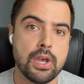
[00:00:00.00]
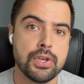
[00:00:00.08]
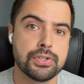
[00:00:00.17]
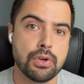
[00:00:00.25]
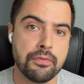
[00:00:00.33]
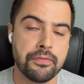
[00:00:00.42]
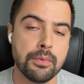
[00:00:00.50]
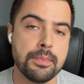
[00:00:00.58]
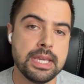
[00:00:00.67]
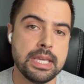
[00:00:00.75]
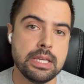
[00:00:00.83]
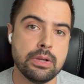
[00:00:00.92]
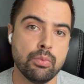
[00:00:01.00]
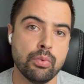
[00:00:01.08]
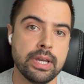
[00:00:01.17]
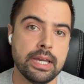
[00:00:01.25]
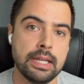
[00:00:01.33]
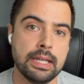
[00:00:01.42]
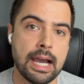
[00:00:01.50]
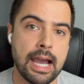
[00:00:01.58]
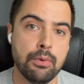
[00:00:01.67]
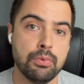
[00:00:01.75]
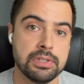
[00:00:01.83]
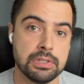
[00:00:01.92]
So for me, when I
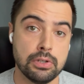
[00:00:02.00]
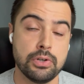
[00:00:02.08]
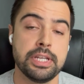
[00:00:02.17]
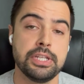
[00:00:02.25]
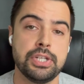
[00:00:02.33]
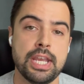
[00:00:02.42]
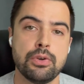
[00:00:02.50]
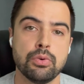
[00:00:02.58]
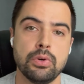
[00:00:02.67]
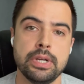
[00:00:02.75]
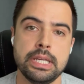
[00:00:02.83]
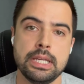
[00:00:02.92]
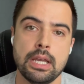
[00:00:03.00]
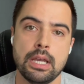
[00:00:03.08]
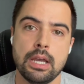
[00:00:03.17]
was learning jQuery,